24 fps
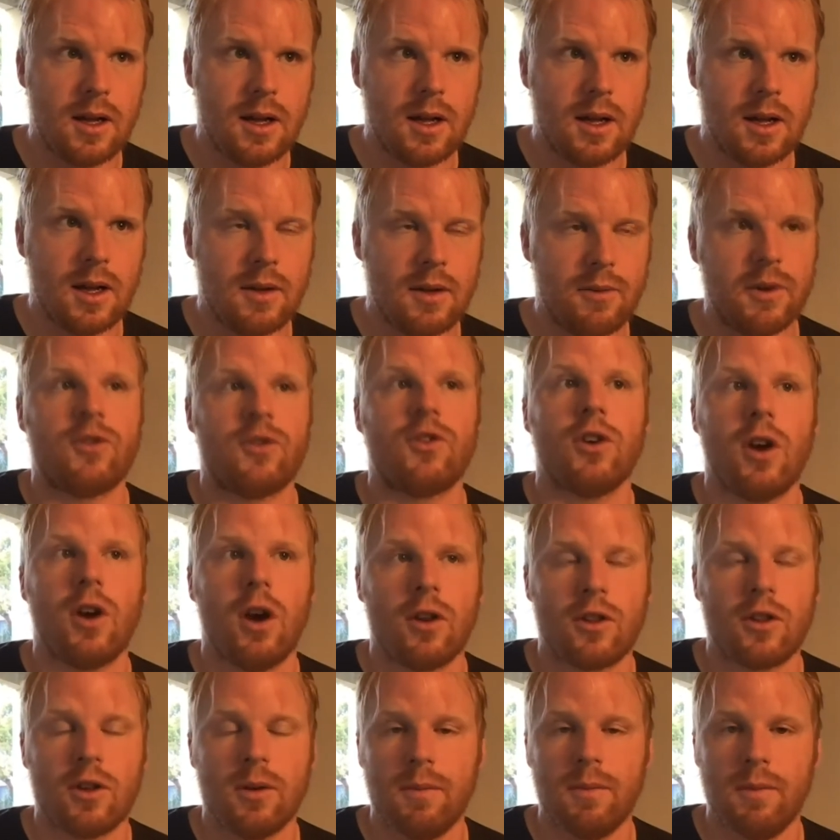which took
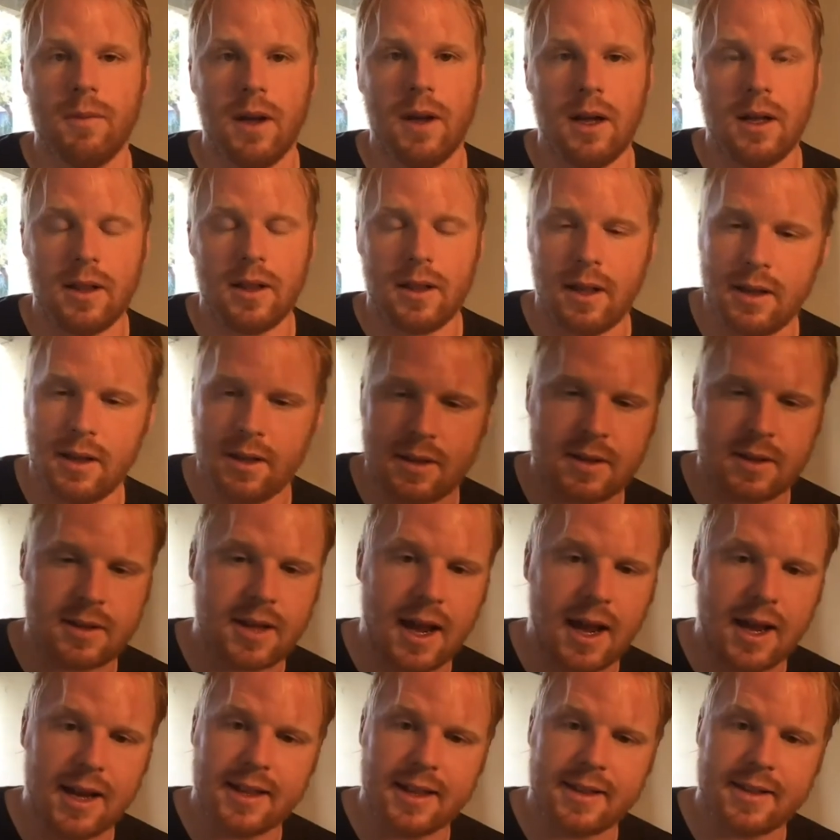on some
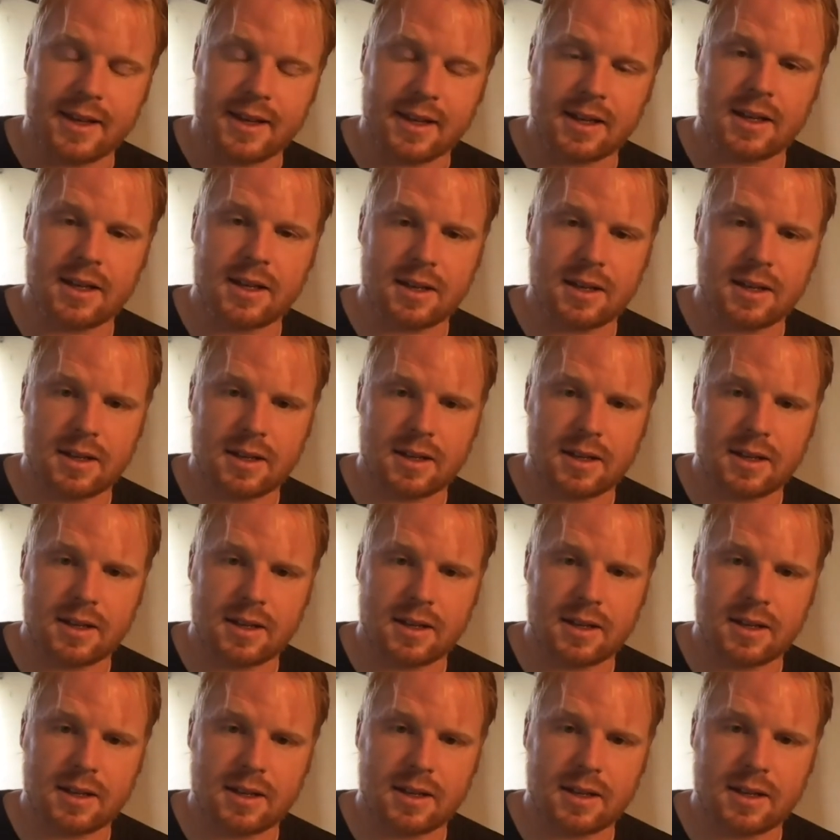stylistic
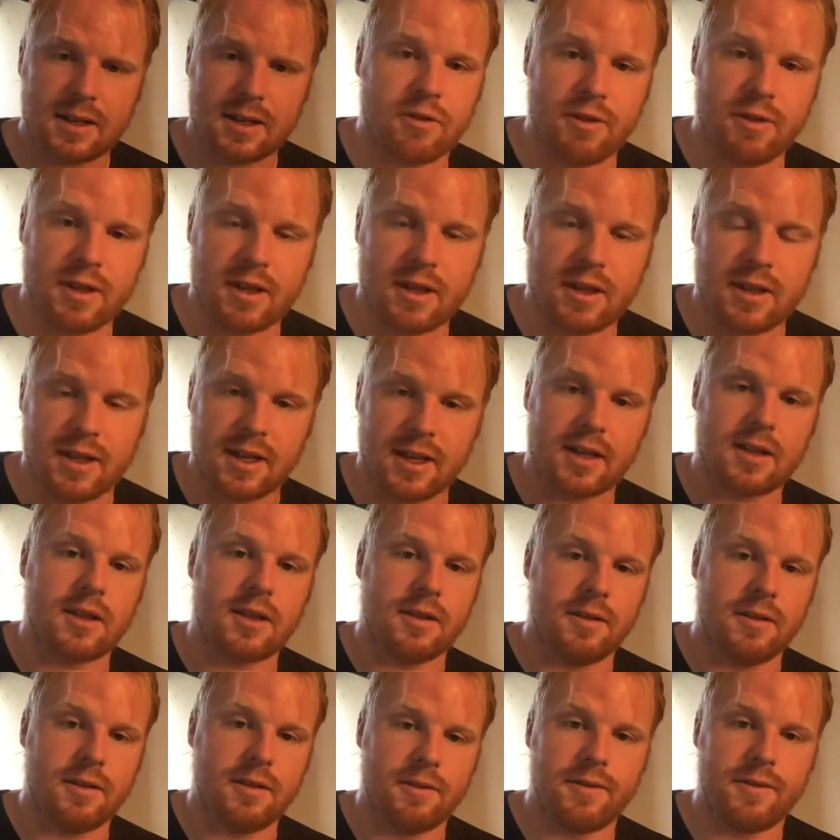characteristics
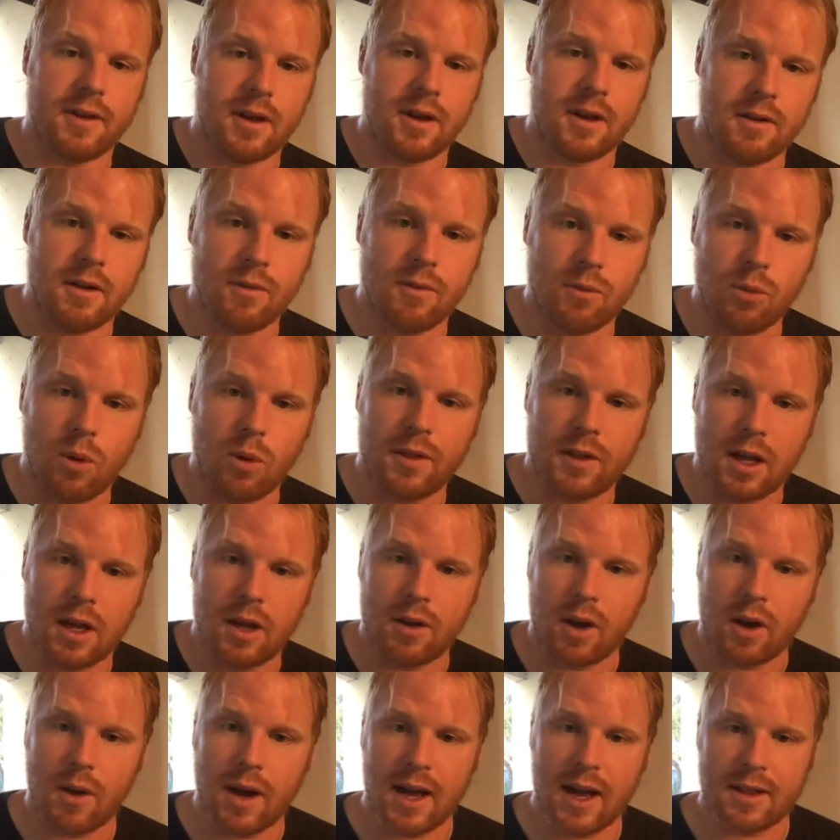of what the logo
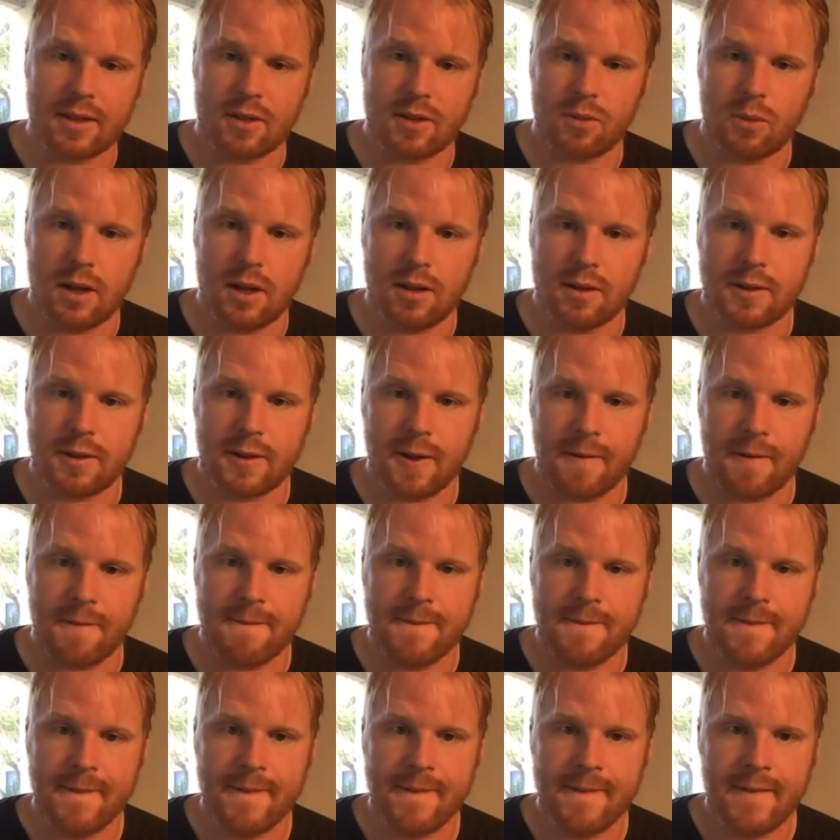has as well. So
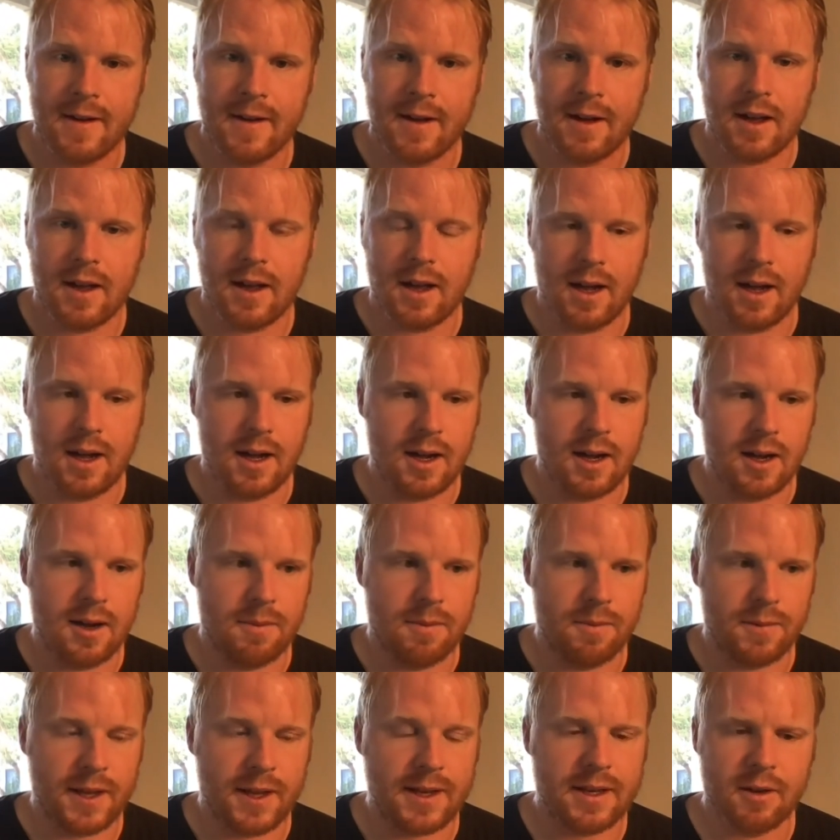
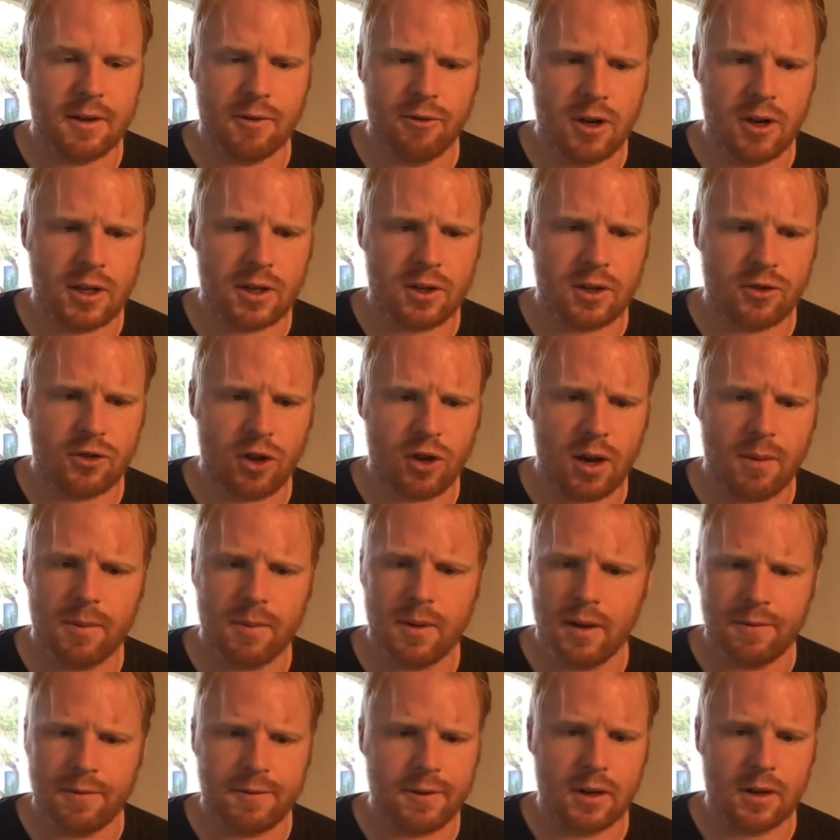they did a really good job.
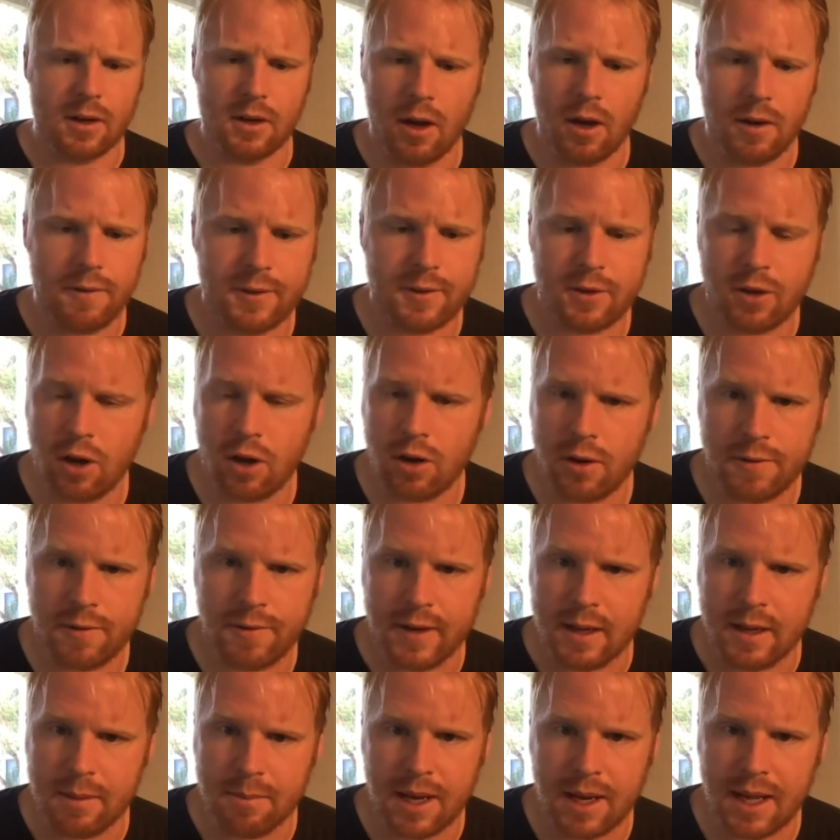A lot of photography
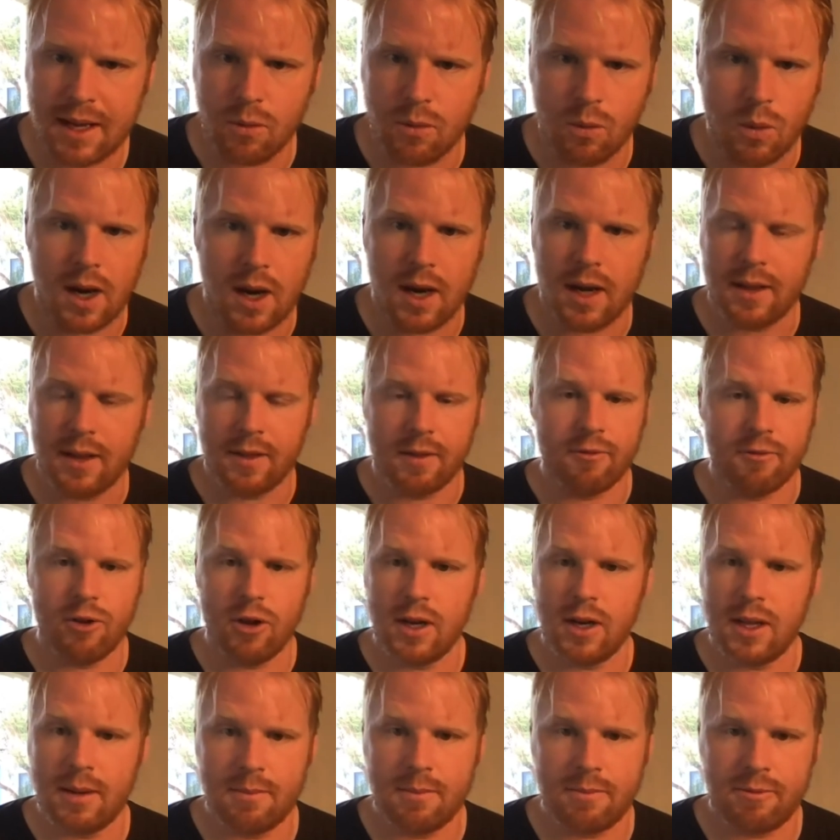in black and white. They're
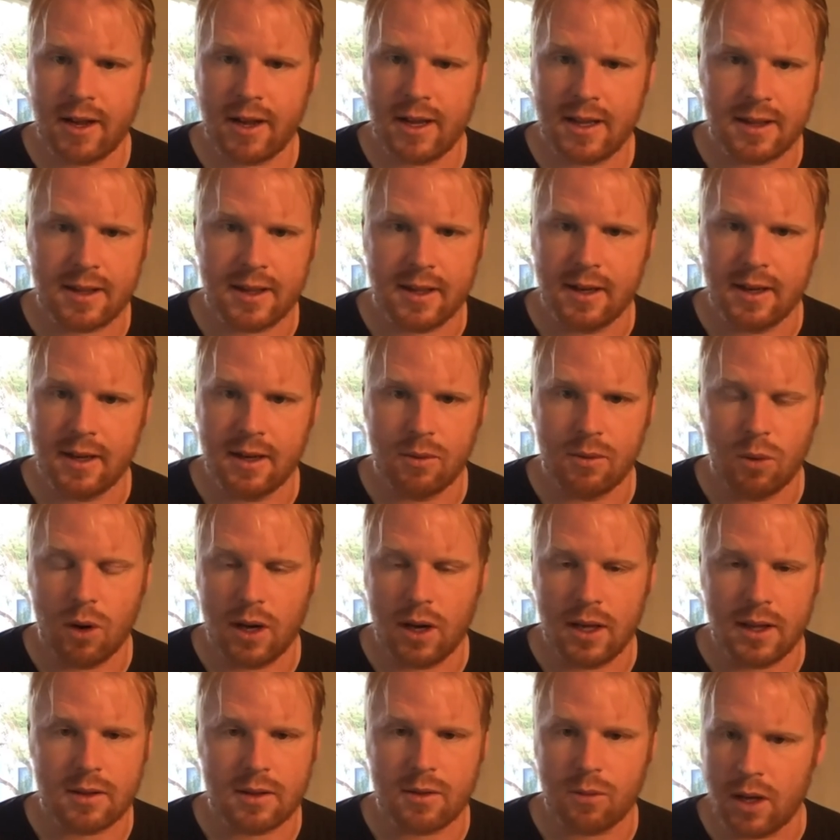really embracing what
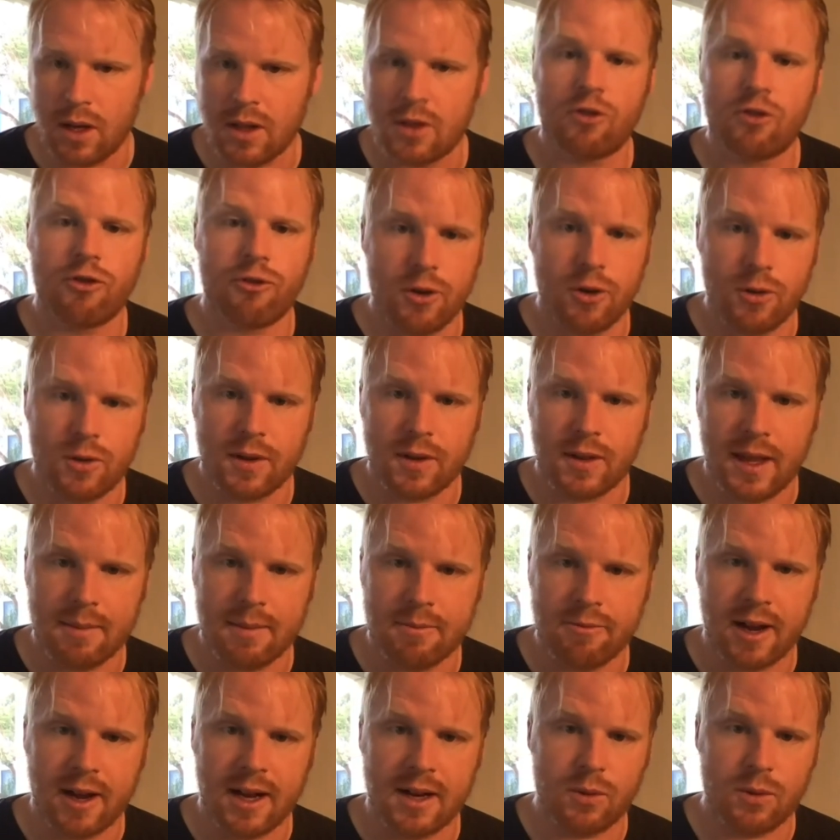is true to their
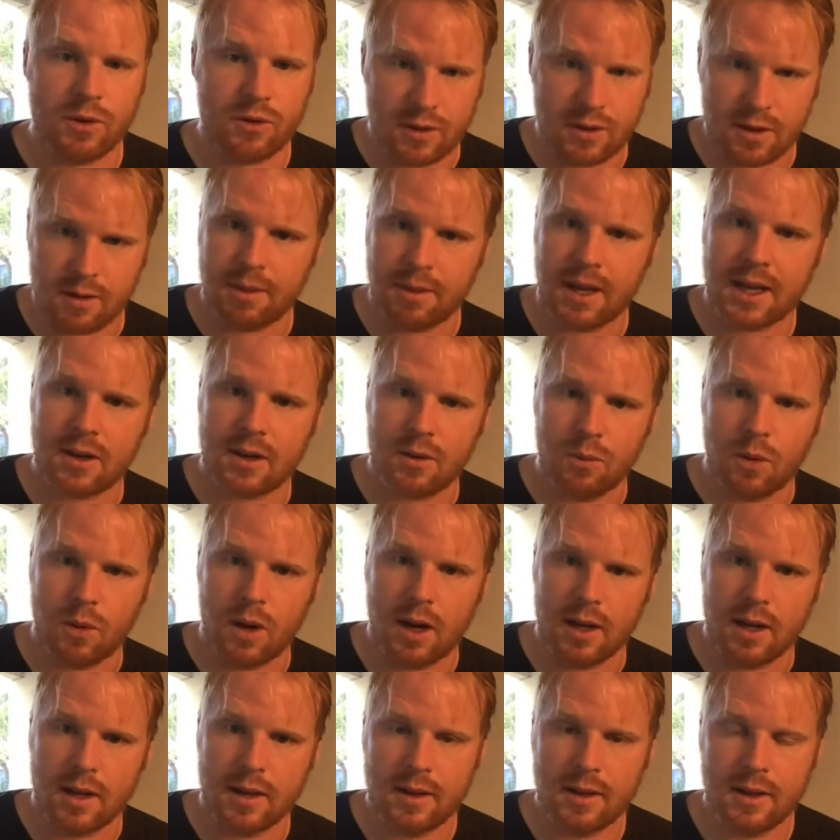brand, which is the black and
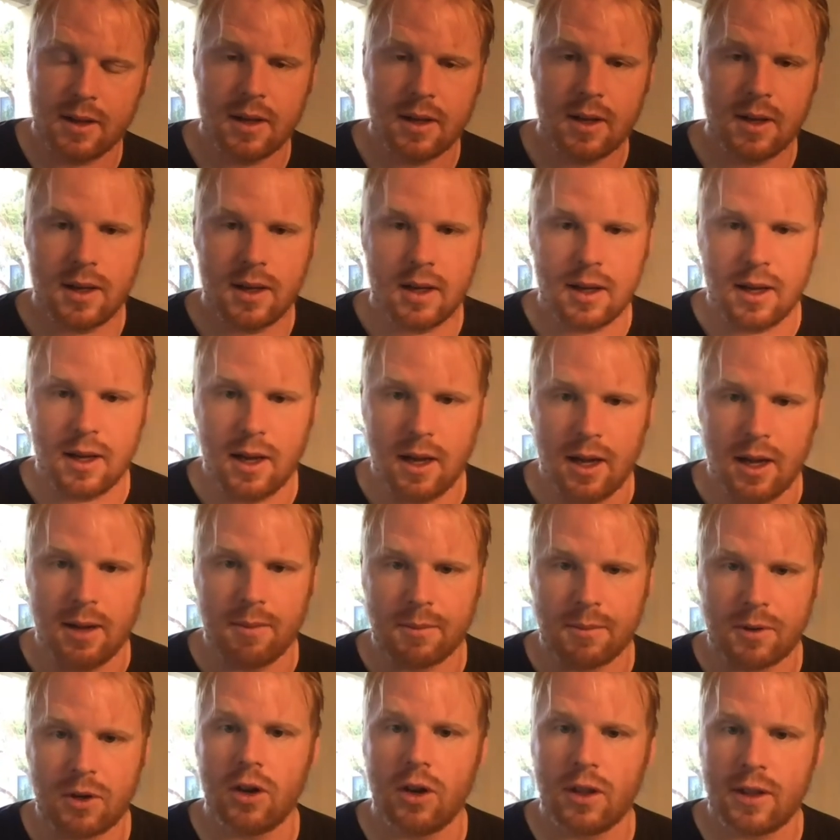white
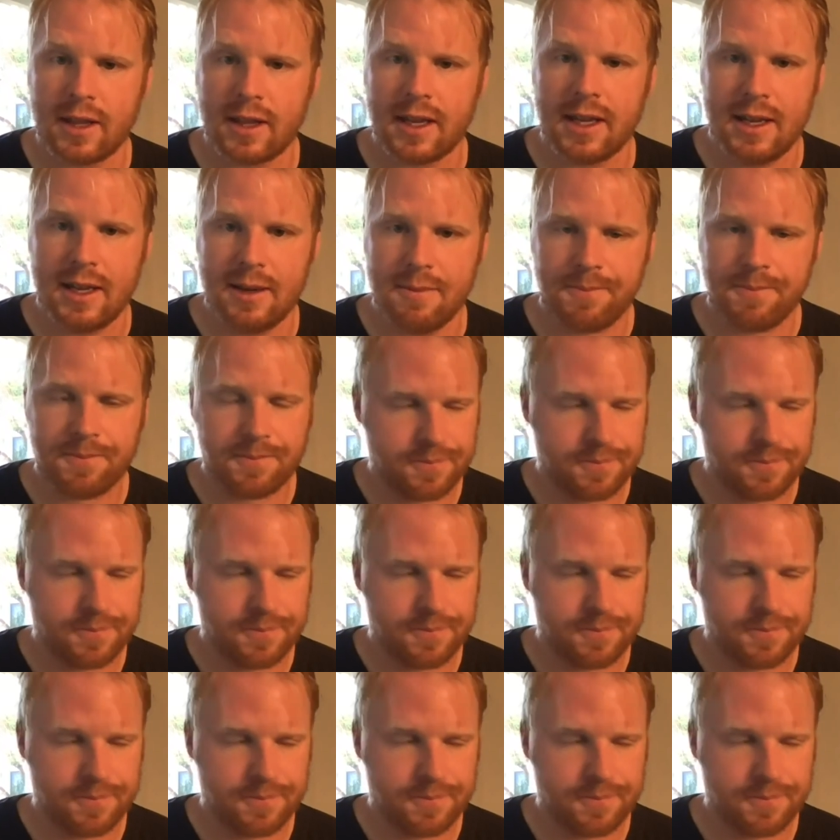color scheme.